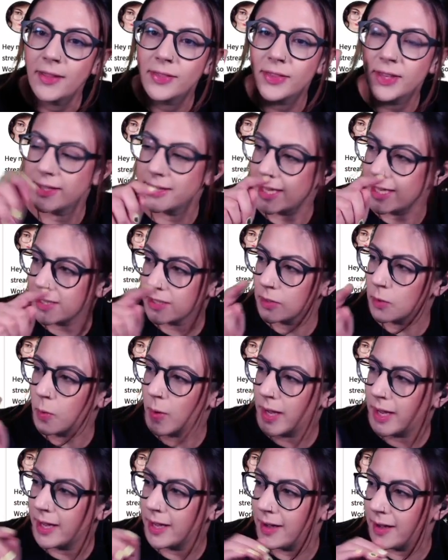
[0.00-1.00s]
That's
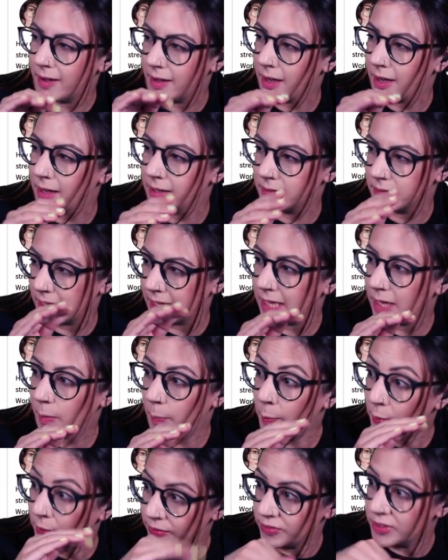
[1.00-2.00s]
quite a data
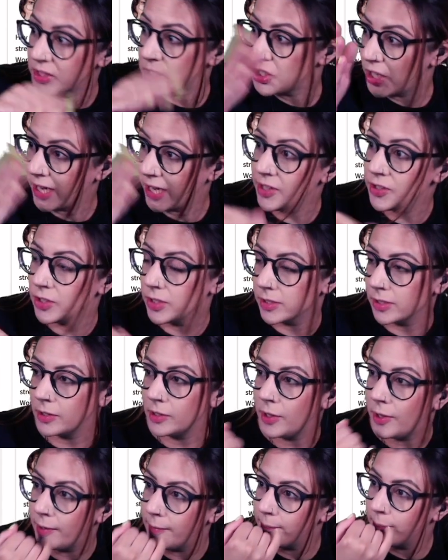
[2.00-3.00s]
point that changes a
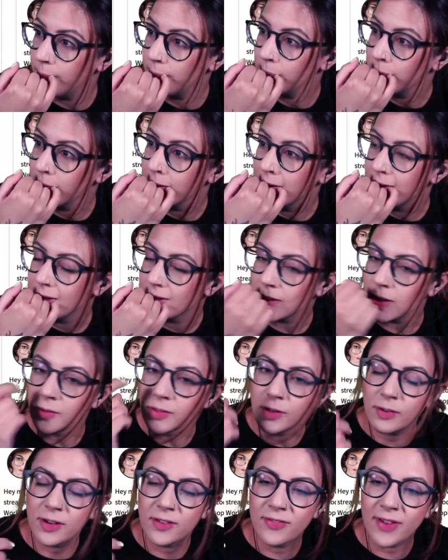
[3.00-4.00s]
lot. So
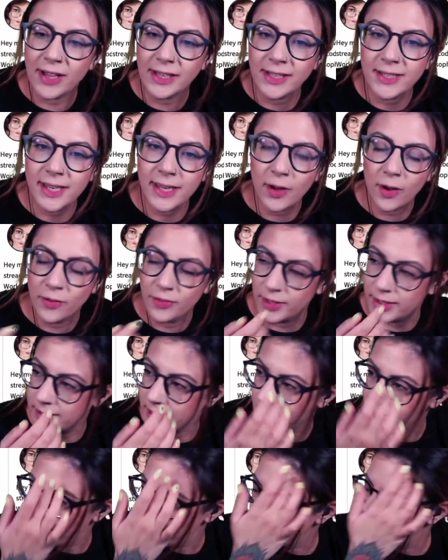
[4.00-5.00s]
the revalidate on this,
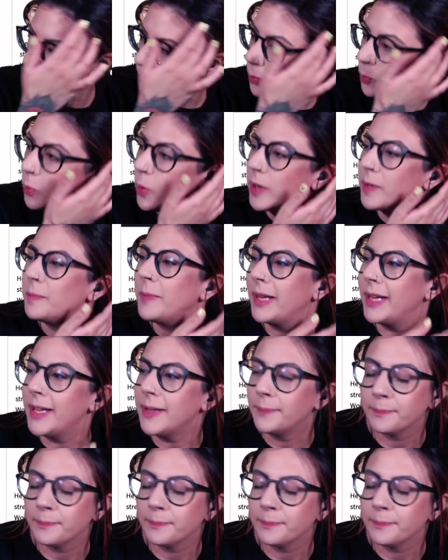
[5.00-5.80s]
I think, is 1 minute.